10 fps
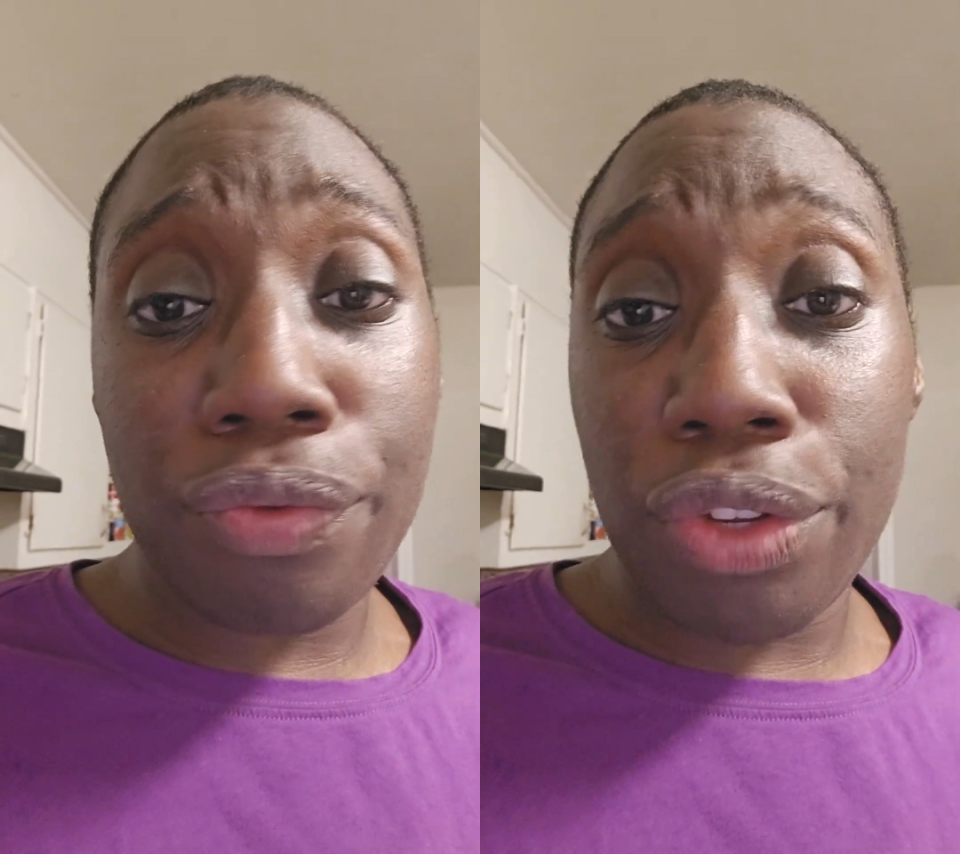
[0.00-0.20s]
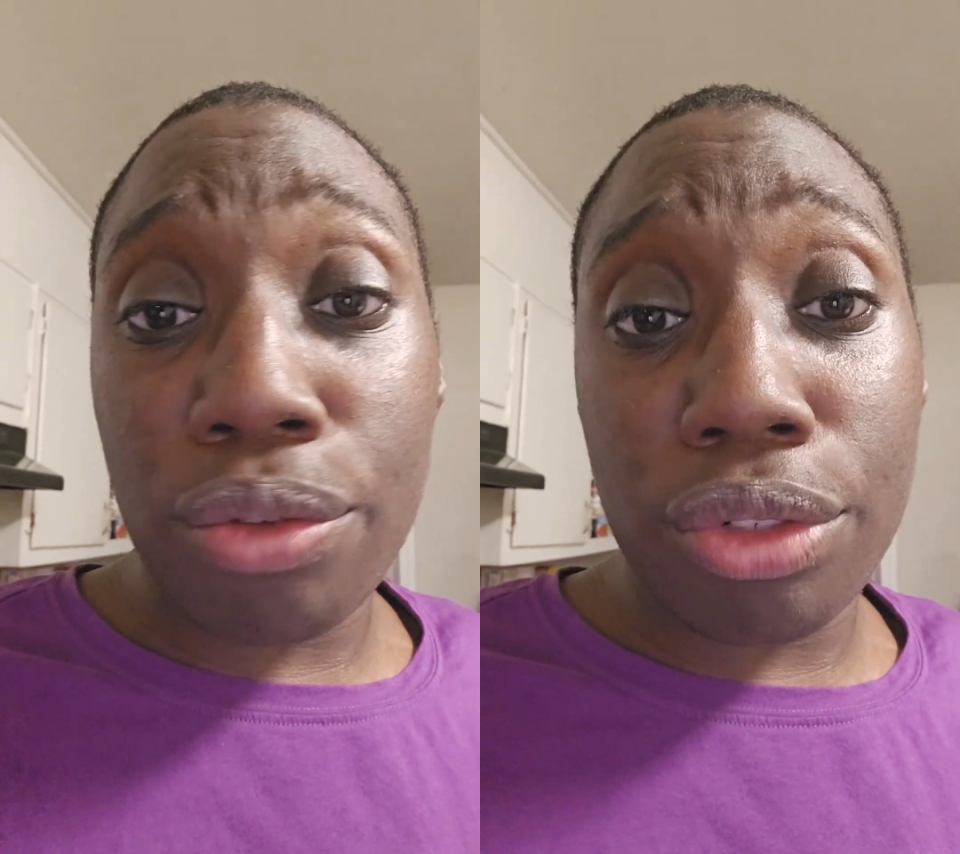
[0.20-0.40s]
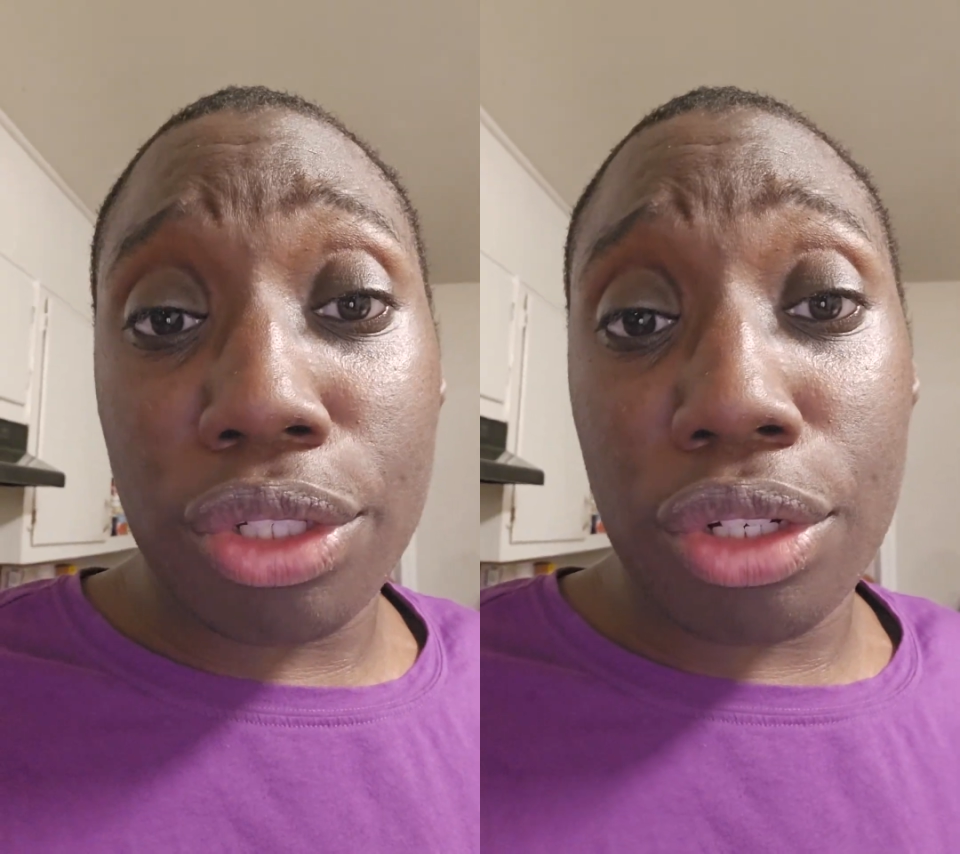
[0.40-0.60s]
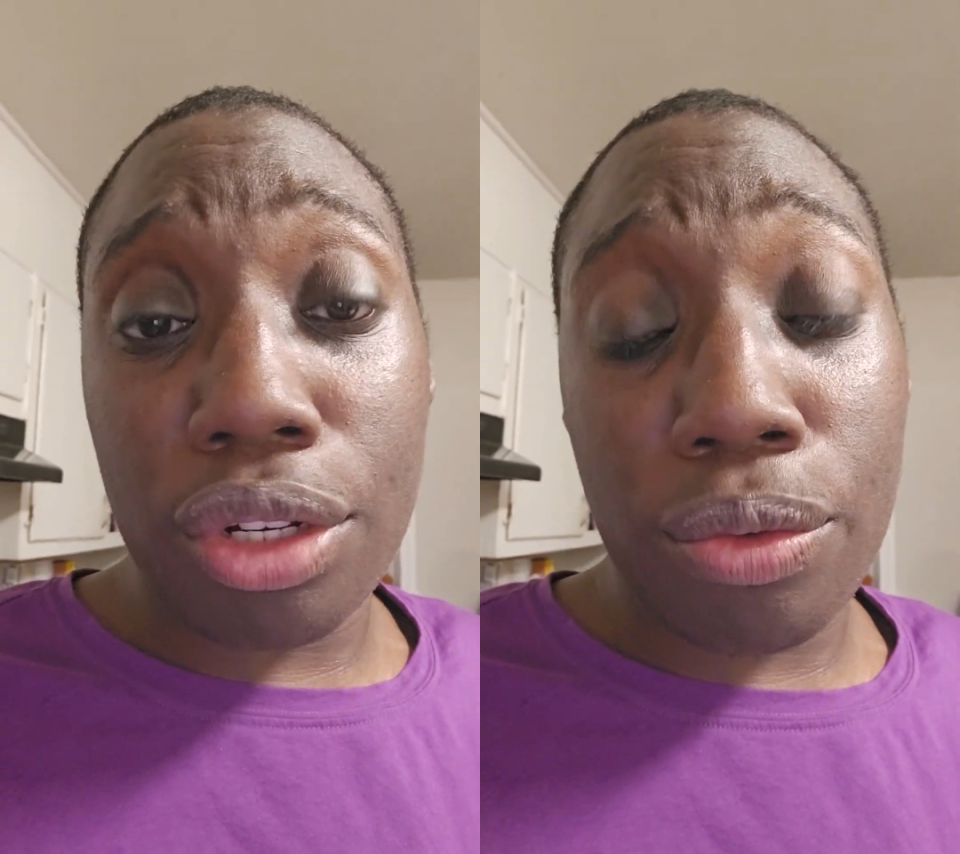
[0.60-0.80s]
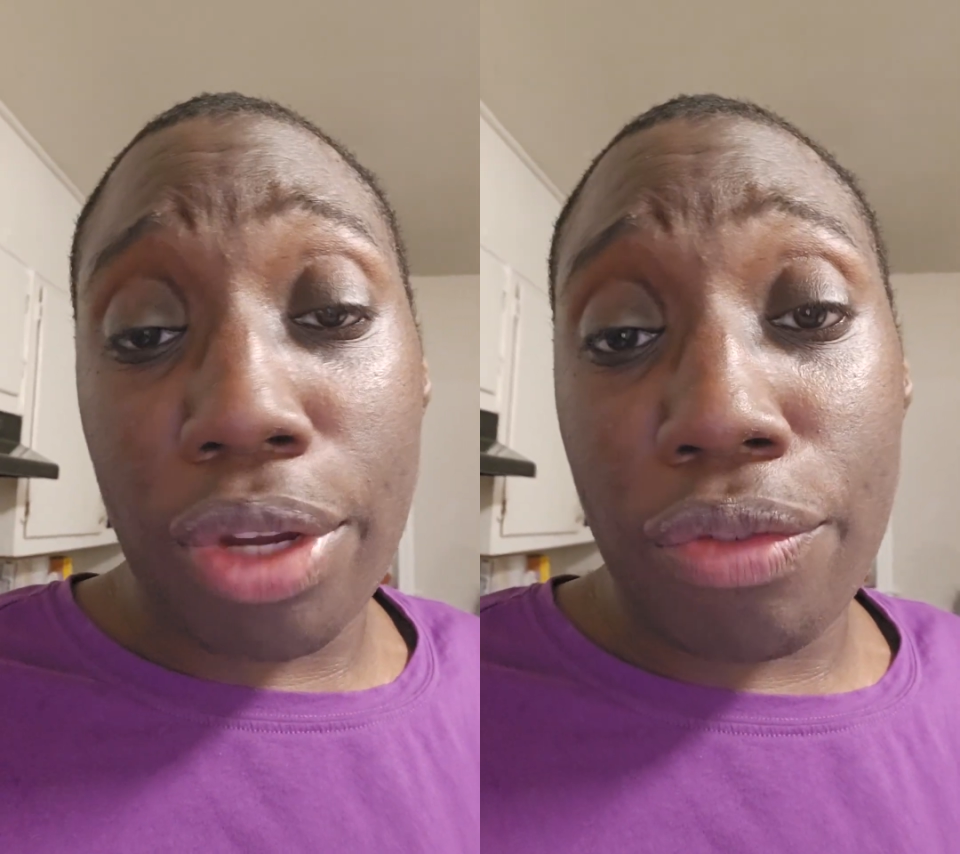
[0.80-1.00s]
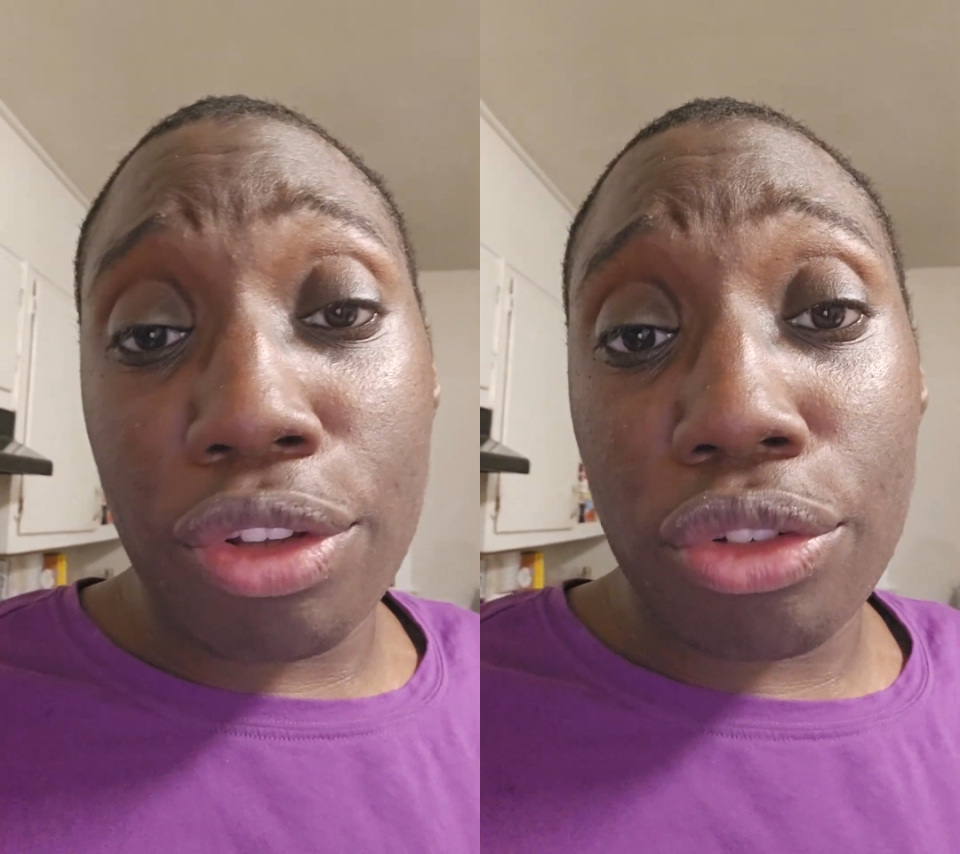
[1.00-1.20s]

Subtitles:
future or whatever you